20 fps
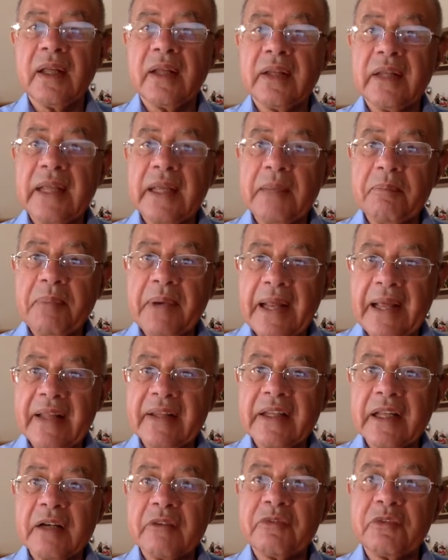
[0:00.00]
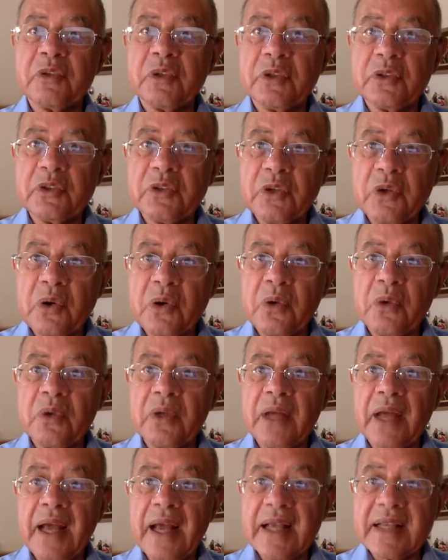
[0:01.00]
They play their full role
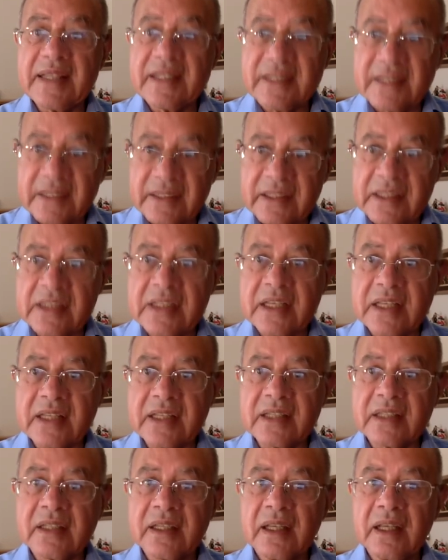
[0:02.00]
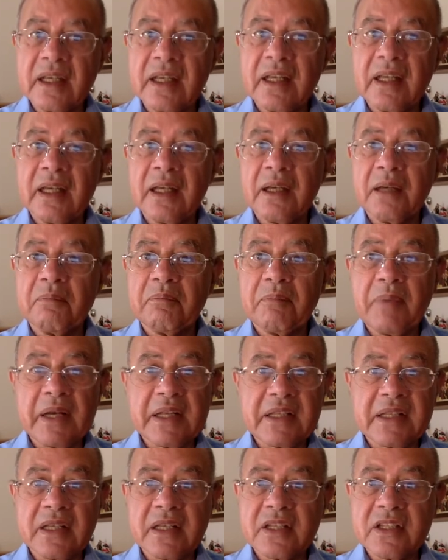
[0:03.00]
as citizens,
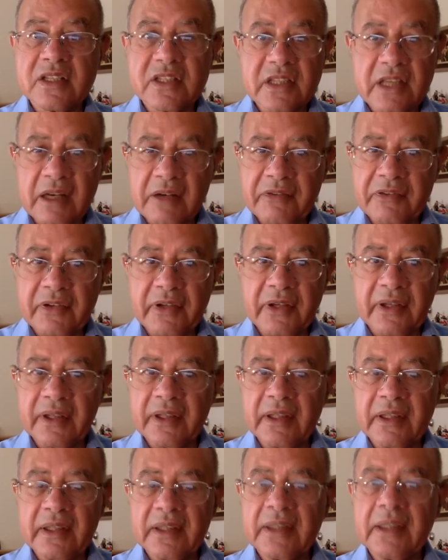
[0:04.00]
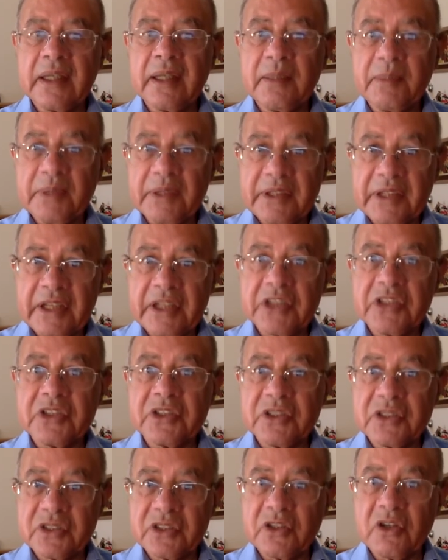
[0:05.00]
but suffer the
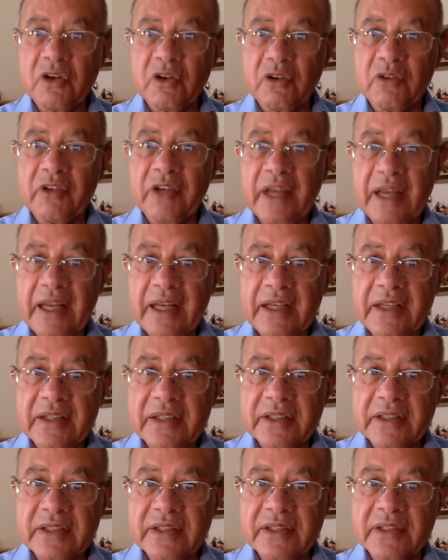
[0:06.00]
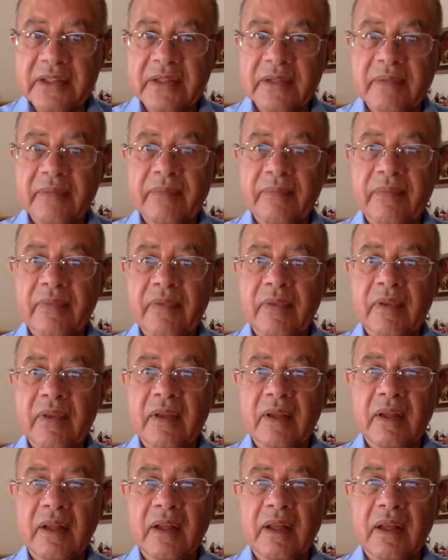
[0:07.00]
limitations of aliens.
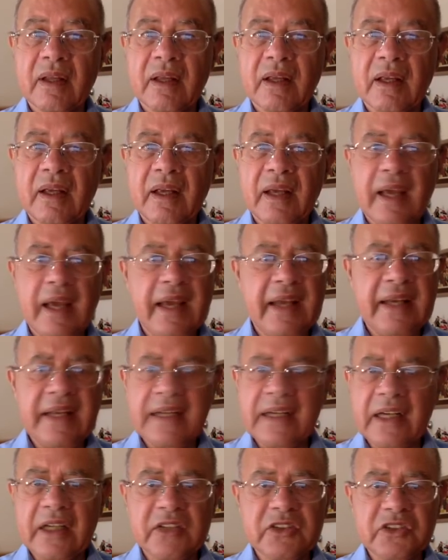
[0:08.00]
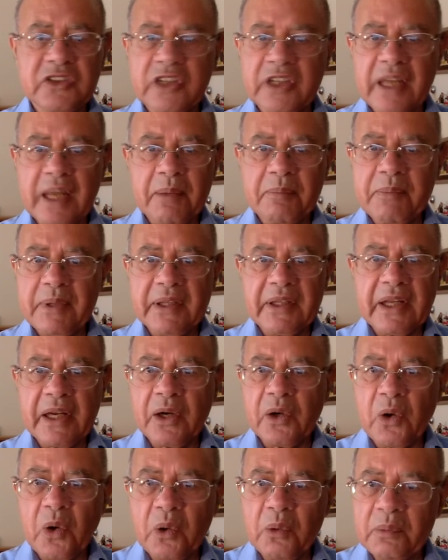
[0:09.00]
Any country can be their
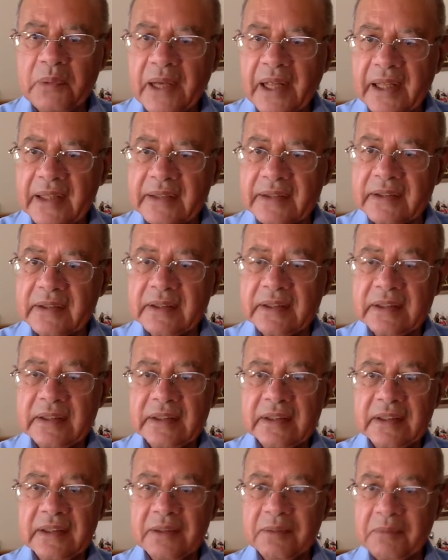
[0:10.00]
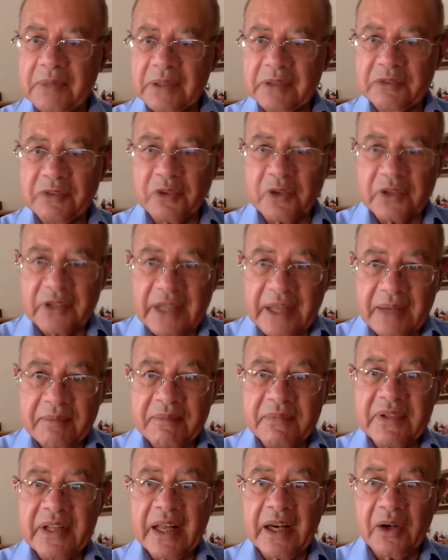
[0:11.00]
homeland, but for
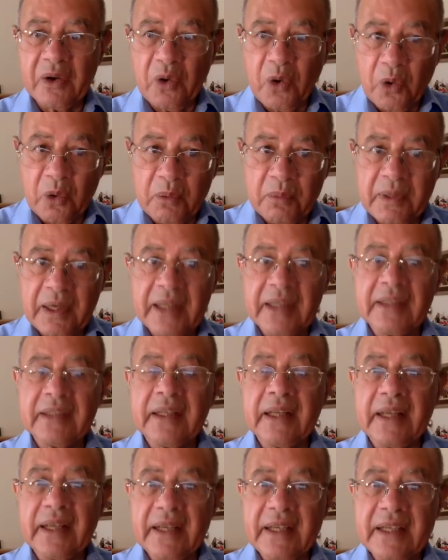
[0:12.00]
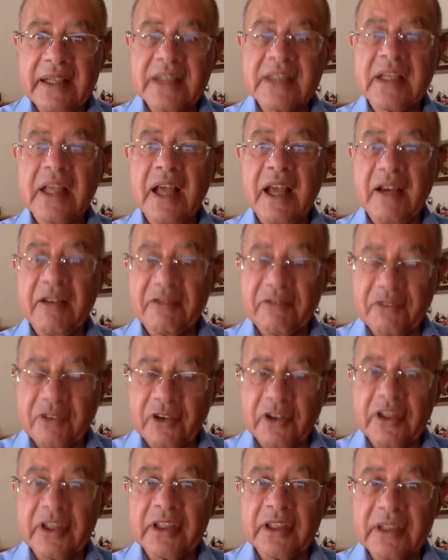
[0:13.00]
them, their homeland is a
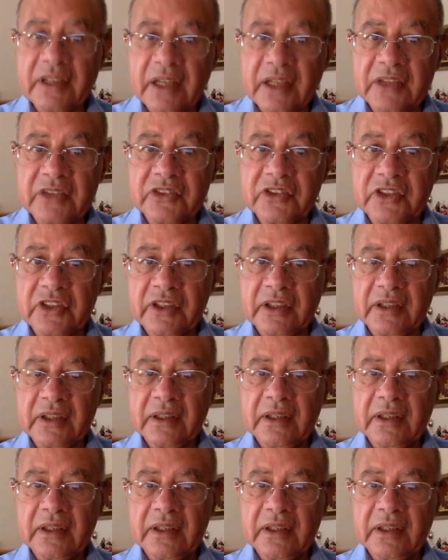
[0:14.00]
foreign country.